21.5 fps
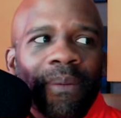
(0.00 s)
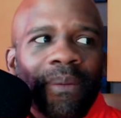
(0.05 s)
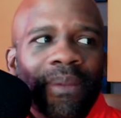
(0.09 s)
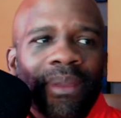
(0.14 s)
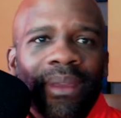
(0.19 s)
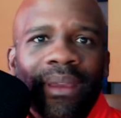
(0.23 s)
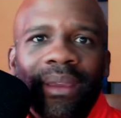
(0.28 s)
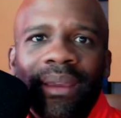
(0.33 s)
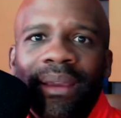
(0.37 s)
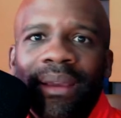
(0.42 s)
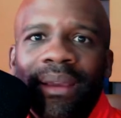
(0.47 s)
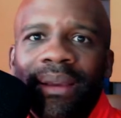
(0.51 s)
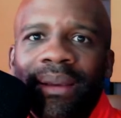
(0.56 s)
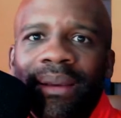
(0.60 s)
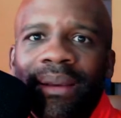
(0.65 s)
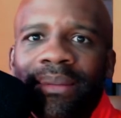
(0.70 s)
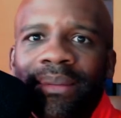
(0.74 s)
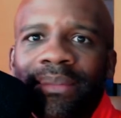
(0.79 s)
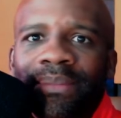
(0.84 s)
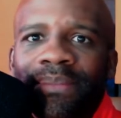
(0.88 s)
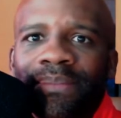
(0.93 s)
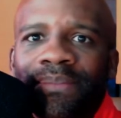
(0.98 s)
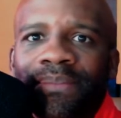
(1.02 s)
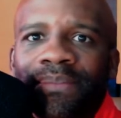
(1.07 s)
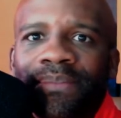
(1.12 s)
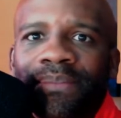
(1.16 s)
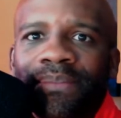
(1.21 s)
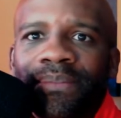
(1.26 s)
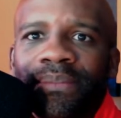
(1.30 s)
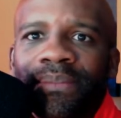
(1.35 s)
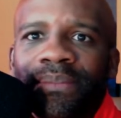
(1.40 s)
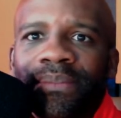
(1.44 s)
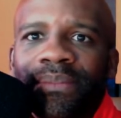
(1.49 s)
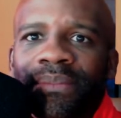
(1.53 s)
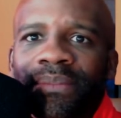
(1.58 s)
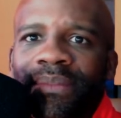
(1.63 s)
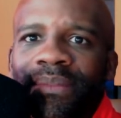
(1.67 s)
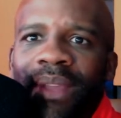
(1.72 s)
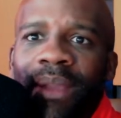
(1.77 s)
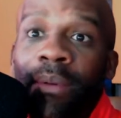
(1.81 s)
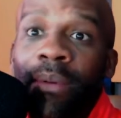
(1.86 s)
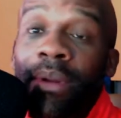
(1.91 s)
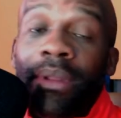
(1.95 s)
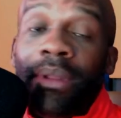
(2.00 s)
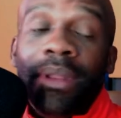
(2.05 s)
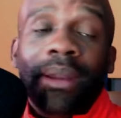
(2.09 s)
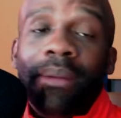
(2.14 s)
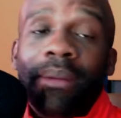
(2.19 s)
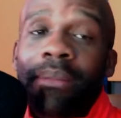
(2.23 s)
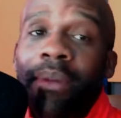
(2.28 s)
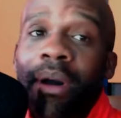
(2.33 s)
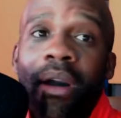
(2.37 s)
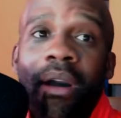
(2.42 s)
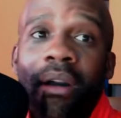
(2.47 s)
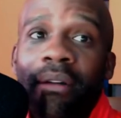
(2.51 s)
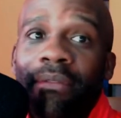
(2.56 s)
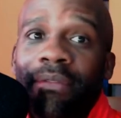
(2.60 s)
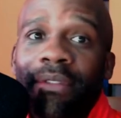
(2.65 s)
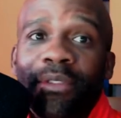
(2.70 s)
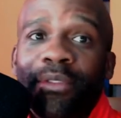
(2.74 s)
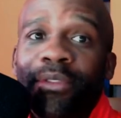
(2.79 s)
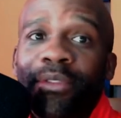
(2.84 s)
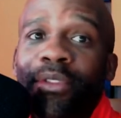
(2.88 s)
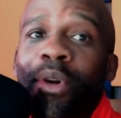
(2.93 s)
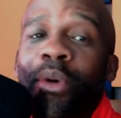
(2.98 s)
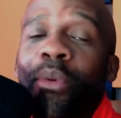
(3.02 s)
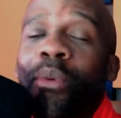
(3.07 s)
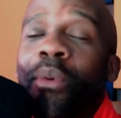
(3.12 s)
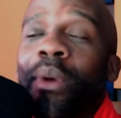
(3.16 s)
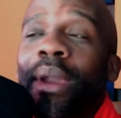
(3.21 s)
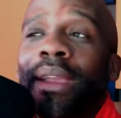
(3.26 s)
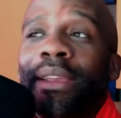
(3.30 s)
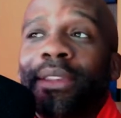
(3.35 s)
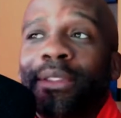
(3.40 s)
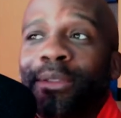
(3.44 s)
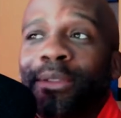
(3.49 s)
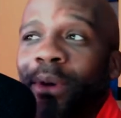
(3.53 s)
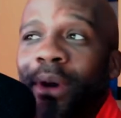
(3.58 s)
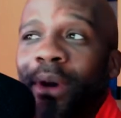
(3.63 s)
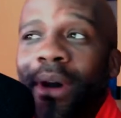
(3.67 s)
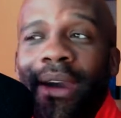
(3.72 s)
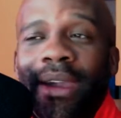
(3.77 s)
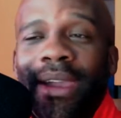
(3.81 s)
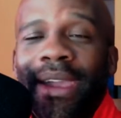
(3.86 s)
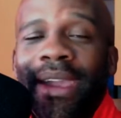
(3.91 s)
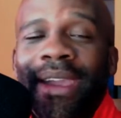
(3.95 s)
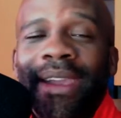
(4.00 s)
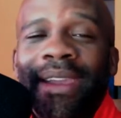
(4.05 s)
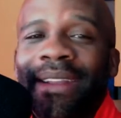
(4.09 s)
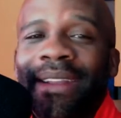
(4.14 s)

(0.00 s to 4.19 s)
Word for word: Um, they won't let him off. There's no way he's walking.